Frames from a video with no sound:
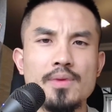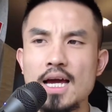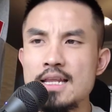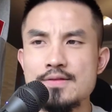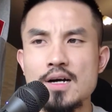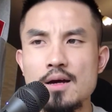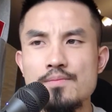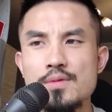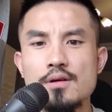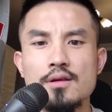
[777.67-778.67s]

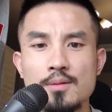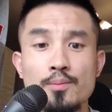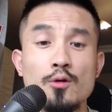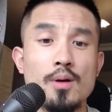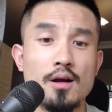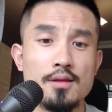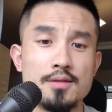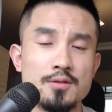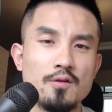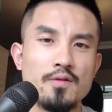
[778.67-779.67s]
anytime the bull market
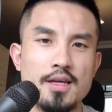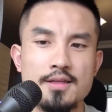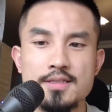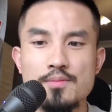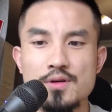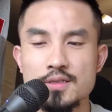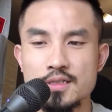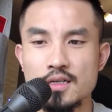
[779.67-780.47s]
is over, anytime there's